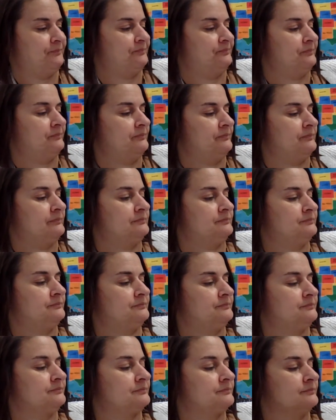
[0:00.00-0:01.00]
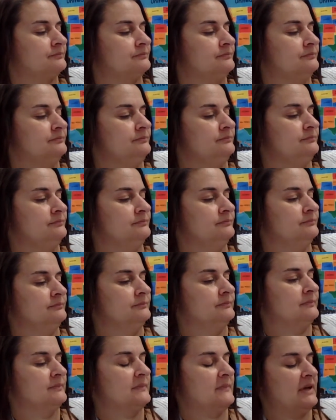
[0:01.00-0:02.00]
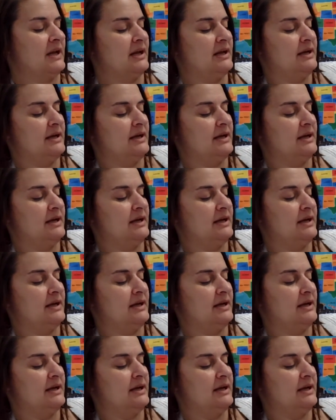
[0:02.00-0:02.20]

(no one is talking)